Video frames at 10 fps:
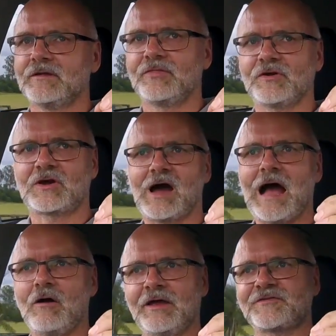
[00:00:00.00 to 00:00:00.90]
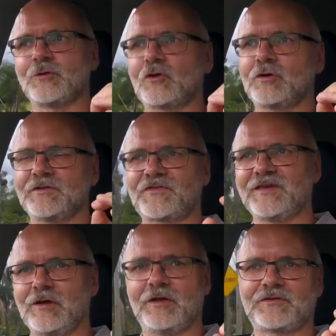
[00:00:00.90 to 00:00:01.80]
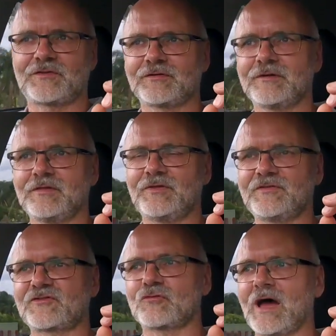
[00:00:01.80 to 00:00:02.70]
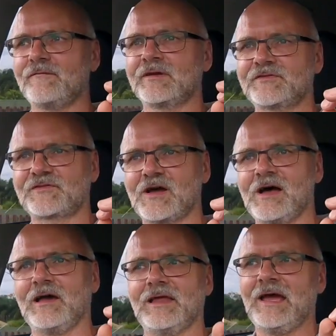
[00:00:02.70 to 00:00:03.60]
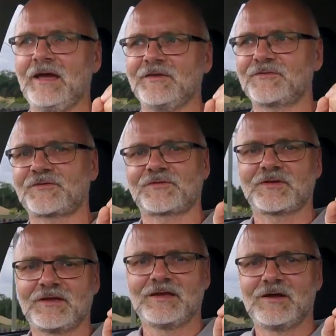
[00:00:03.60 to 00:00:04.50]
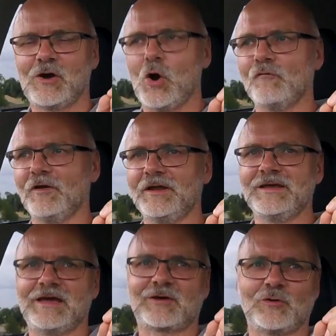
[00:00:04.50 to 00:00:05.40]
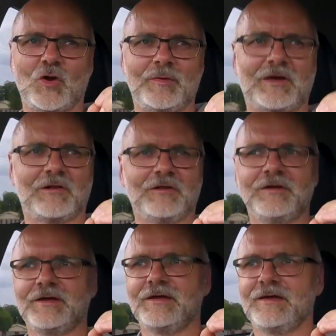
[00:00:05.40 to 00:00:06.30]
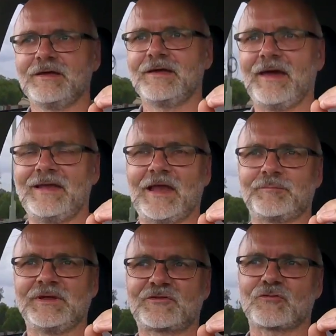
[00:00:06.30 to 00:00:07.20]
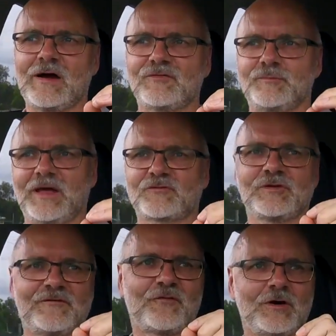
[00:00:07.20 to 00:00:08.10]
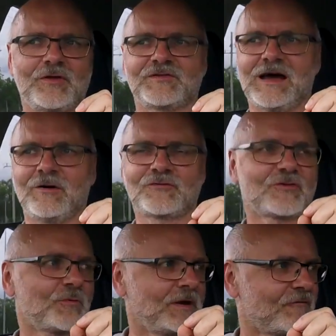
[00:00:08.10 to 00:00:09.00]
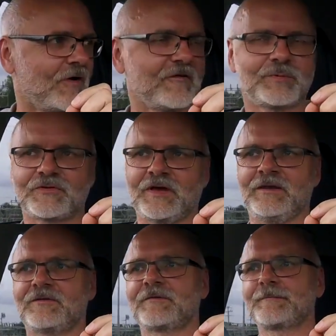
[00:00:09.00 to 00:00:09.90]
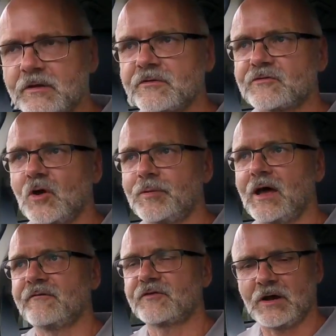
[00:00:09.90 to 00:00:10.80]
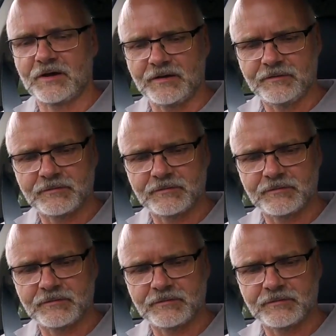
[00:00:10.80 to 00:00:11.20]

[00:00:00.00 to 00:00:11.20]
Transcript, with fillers: The car has not considered this driving style as overly economical and let me drive the battery further down to 25%. Stop live data.